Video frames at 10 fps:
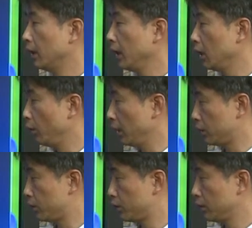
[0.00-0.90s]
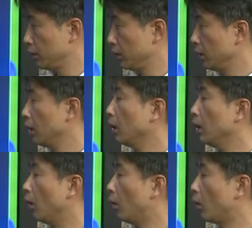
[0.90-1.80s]
in which
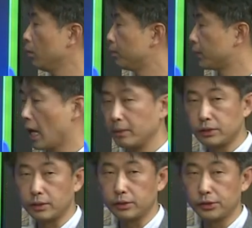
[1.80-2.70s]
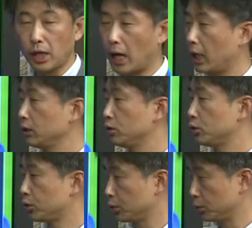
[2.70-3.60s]
all premises are
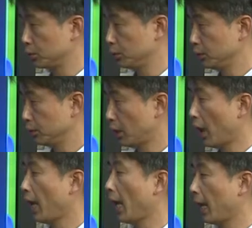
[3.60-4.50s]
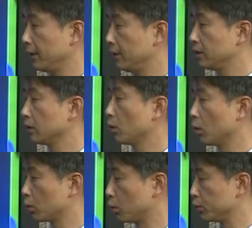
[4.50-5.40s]
true and the
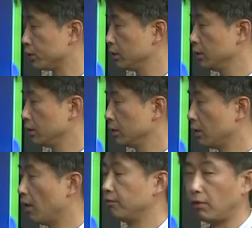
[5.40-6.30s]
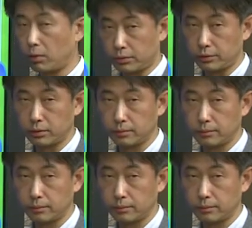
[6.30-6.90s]
conclusion false?